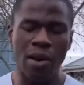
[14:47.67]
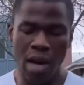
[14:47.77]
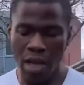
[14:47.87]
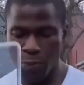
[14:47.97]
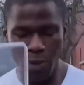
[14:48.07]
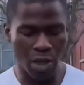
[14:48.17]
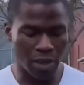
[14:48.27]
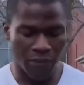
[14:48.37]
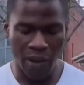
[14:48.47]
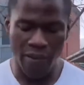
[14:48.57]
I'm going to put it on
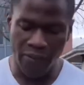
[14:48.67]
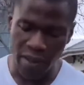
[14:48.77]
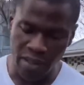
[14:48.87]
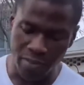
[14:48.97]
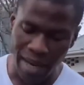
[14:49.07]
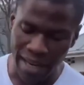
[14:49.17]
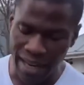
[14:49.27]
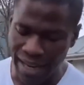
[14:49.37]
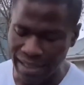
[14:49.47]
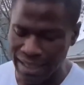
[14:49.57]
the phone first to make
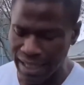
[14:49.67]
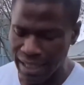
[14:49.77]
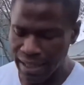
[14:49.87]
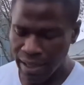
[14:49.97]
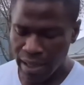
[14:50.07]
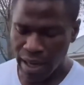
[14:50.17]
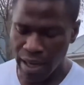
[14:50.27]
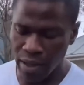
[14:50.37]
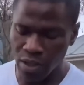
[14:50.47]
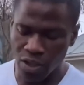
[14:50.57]
it easy, and
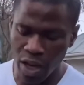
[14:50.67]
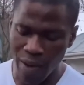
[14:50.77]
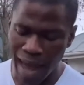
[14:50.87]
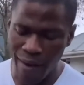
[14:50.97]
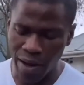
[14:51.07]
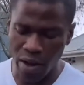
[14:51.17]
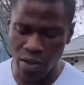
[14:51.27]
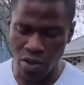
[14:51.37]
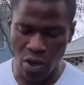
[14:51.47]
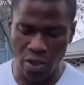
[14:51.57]
I'm going to show you how it
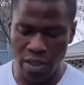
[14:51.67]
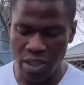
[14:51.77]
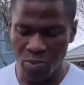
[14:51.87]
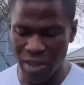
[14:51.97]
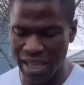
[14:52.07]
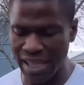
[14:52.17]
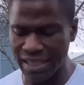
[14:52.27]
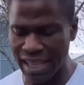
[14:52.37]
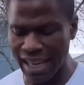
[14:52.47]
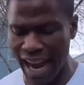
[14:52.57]
goes on. It's pretty
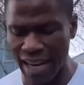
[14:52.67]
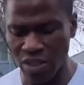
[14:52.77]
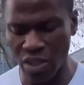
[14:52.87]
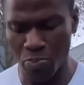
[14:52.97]
easy. Again, you just